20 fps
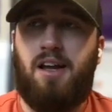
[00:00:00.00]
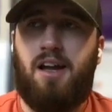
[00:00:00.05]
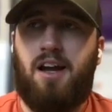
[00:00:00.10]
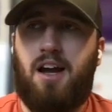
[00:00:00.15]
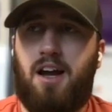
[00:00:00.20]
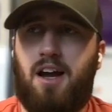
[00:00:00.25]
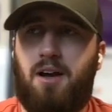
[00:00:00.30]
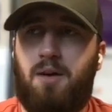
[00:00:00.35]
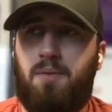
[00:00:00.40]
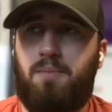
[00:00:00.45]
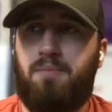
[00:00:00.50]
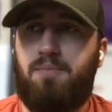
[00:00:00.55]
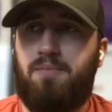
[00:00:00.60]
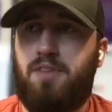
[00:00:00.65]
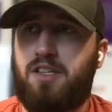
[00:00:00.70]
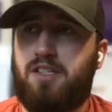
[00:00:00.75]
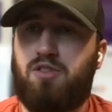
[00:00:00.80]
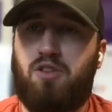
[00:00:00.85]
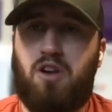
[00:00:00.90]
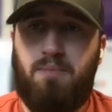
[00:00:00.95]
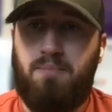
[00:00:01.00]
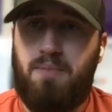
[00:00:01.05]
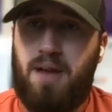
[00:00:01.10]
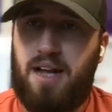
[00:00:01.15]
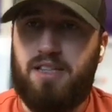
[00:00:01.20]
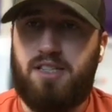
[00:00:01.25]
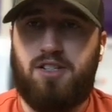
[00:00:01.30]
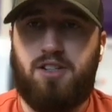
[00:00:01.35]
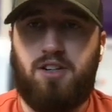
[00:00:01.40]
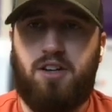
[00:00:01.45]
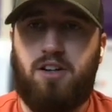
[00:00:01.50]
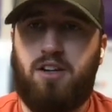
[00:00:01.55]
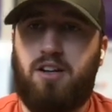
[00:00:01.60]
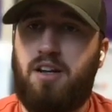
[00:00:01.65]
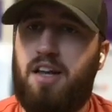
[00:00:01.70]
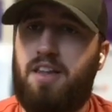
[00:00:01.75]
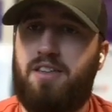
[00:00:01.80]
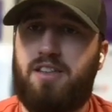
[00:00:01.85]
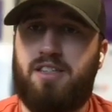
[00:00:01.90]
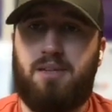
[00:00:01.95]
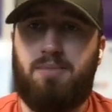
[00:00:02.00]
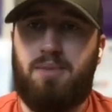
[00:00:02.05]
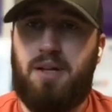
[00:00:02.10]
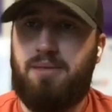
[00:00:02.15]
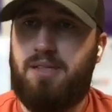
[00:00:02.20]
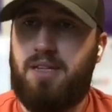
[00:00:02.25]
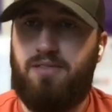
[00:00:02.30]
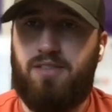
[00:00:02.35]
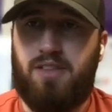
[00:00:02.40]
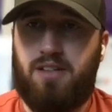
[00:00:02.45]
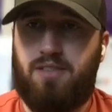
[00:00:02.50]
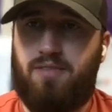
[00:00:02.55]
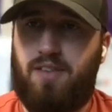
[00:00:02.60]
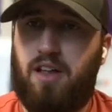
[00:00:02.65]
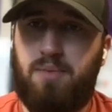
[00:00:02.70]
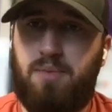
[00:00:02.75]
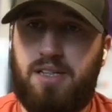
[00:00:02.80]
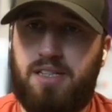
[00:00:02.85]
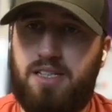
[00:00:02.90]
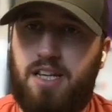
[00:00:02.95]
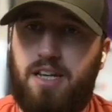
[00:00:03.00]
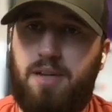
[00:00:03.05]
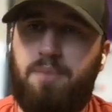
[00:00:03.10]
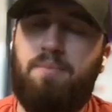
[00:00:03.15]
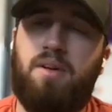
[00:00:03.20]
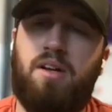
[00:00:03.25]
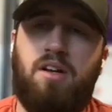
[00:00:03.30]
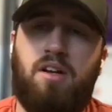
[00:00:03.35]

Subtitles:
the Scrum Master, and then sometimes even the development team